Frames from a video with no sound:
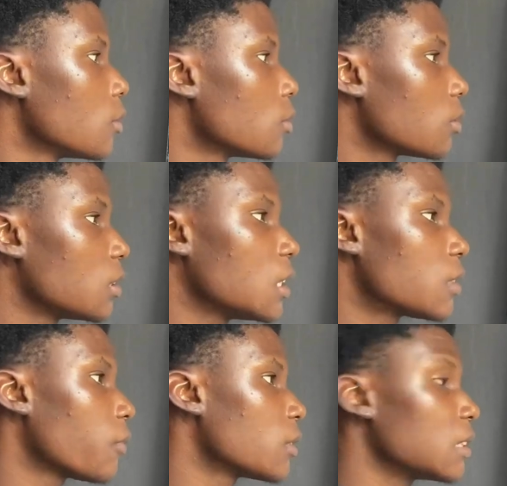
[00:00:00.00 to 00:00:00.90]
So
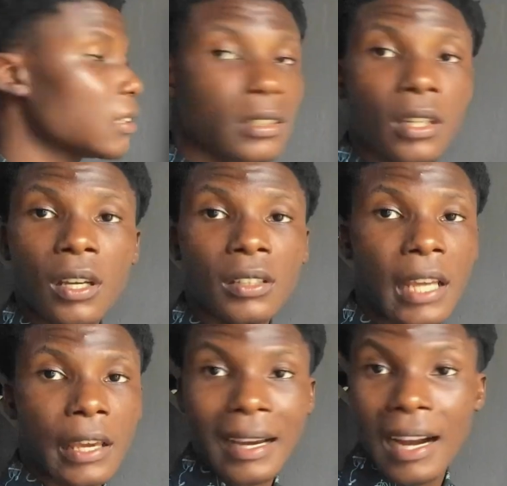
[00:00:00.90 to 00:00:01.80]
this for this,
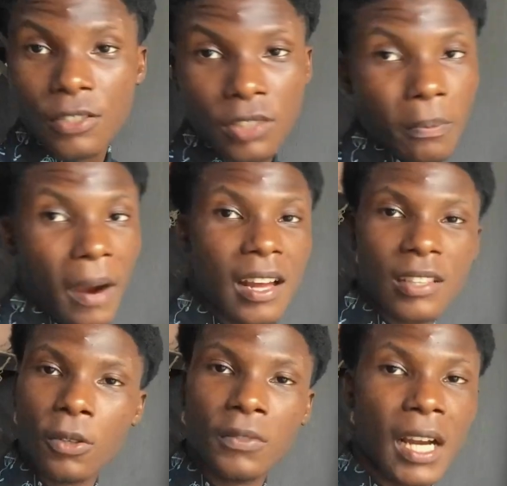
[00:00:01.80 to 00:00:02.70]
then you can actually
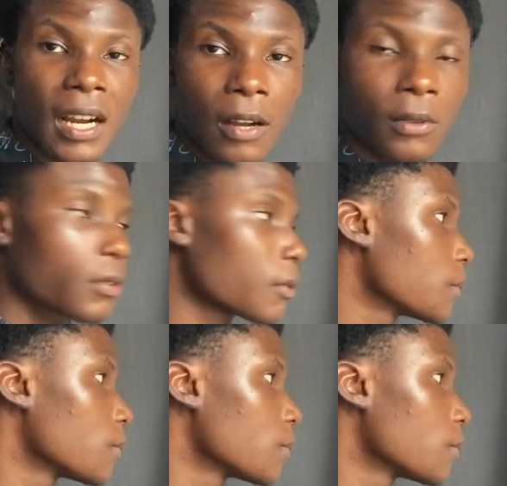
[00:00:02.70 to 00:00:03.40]
balance off the accounts.